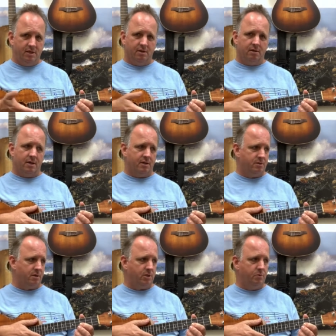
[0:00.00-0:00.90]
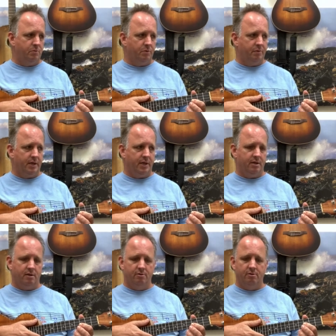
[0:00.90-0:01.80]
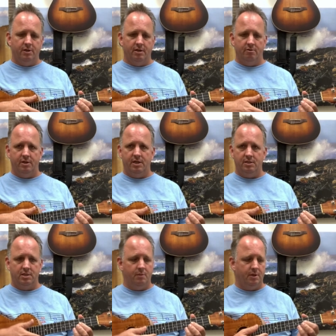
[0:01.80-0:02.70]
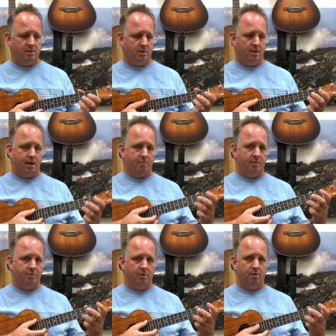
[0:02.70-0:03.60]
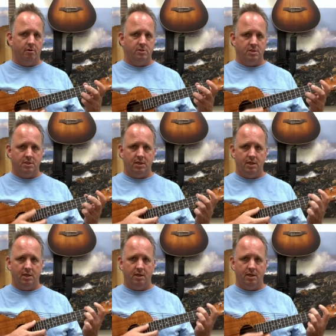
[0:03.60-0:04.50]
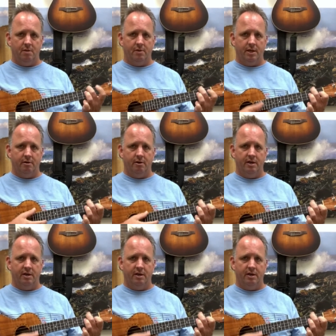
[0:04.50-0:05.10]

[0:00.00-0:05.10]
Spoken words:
A lot of songs people play on ukulele are in the key of C because a lot of people learn C, A minor,